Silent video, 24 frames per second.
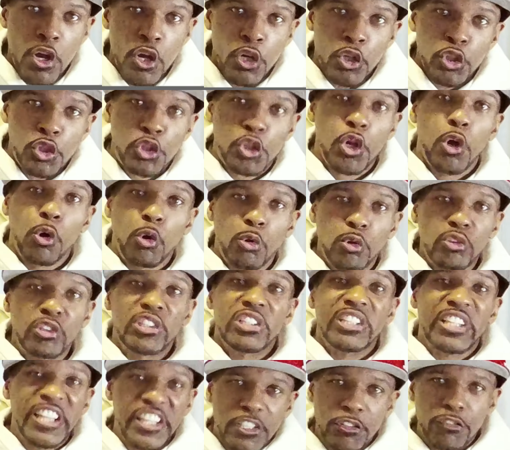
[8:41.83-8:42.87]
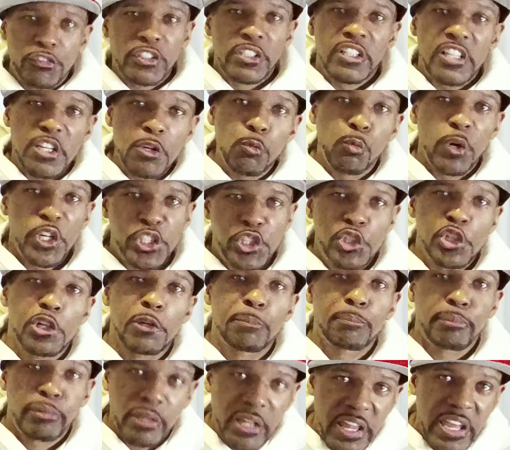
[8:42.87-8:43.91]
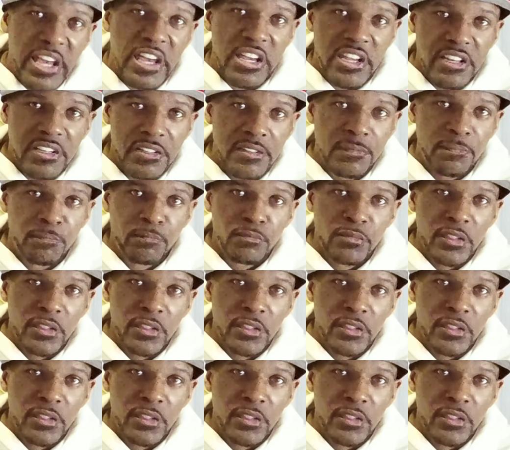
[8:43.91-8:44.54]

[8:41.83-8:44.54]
So, literally, what you're playing